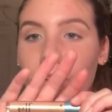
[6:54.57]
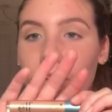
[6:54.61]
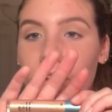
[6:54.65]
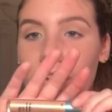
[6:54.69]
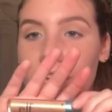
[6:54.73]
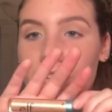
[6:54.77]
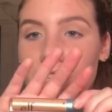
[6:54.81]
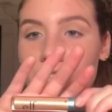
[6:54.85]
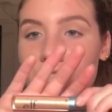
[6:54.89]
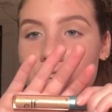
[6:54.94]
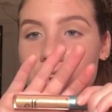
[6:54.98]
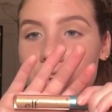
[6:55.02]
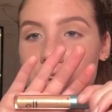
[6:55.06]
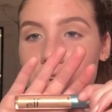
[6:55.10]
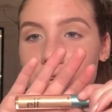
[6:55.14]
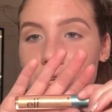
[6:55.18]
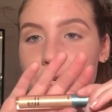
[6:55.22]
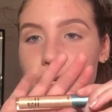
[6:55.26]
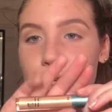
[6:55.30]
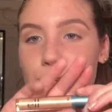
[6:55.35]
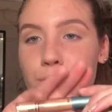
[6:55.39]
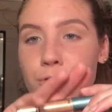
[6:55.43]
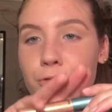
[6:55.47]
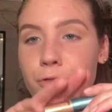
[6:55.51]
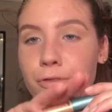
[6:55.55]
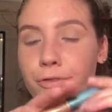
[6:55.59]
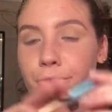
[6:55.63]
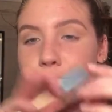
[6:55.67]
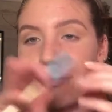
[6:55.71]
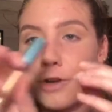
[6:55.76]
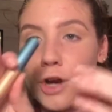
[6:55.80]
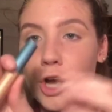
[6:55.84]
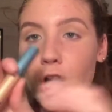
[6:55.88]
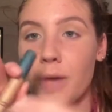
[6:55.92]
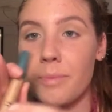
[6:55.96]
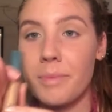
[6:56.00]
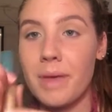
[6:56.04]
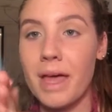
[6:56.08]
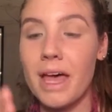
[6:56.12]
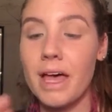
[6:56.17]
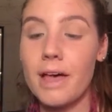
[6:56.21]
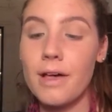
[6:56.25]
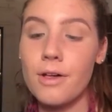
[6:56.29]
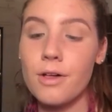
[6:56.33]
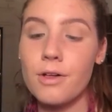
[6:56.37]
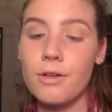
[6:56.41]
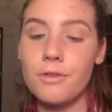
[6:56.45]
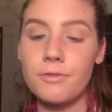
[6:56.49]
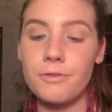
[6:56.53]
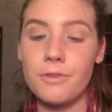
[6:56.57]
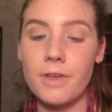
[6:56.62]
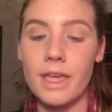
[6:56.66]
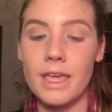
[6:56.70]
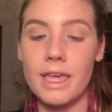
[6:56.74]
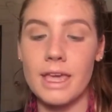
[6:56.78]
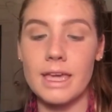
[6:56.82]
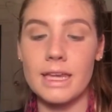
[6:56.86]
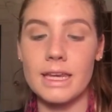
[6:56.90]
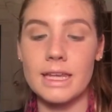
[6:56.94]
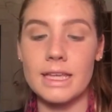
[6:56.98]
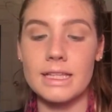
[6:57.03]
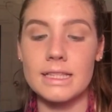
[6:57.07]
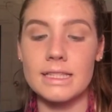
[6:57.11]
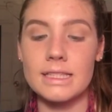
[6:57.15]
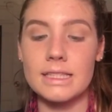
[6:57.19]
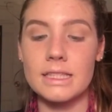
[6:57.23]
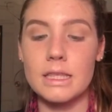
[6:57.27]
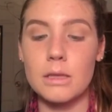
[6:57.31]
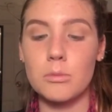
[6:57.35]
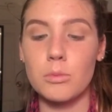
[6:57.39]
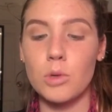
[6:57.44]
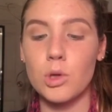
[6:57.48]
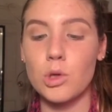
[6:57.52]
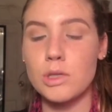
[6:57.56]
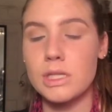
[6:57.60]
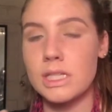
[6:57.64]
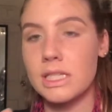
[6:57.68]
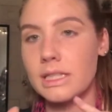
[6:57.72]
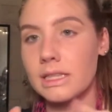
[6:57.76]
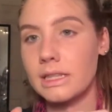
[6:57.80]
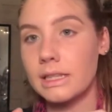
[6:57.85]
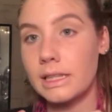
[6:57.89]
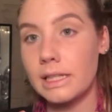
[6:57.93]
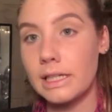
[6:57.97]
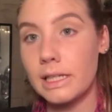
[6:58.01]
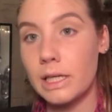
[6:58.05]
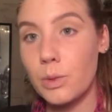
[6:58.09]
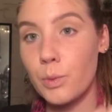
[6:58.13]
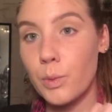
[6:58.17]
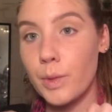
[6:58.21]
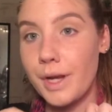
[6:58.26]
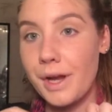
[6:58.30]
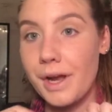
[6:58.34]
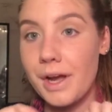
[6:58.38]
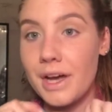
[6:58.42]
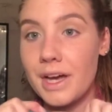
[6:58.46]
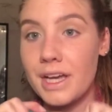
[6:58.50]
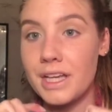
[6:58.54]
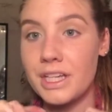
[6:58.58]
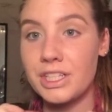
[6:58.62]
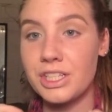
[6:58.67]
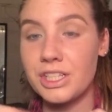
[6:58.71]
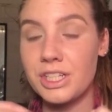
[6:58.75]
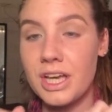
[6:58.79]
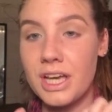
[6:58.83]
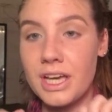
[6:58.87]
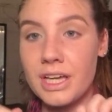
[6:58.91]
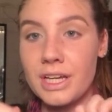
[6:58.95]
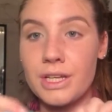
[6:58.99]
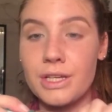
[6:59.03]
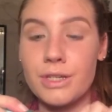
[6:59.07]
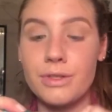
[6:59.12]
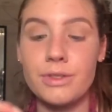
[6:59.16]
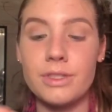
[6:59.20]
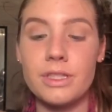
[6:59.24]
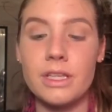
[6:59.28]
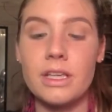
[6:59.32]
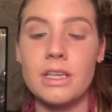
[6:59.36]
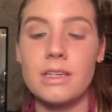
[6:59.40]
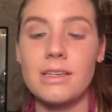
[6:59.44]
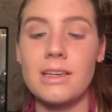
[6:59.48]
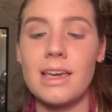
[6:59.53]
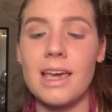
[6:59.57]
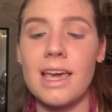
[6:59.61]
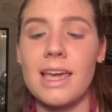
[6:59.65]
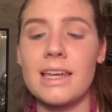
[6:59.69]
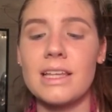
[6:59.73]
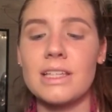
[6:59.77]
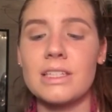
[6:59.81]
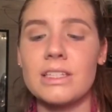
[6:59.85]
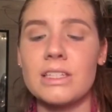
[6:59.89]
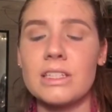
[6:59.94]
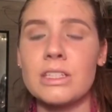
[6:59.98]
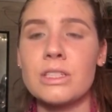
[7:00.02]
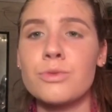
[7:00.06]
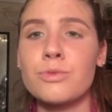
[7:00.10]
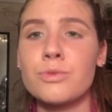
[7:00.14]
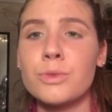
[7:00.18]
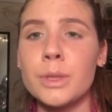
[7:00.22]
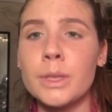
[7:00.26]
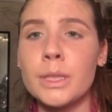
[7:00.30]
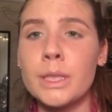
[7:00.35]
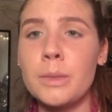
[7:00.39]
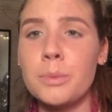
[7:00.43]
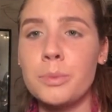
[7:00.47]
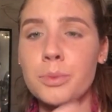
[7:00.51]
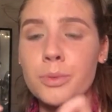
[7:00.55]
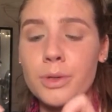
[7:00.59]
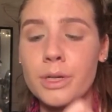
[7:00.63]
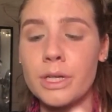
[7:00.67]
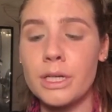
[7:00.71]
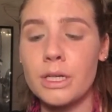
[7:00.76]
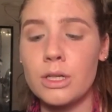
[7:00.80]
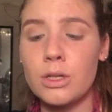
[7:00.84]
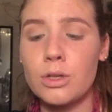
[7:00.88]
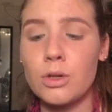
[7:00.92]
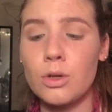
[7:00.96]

eyeshadow from E.l.f, and it's the Molten liquid eyeshadows, and it's this really pretty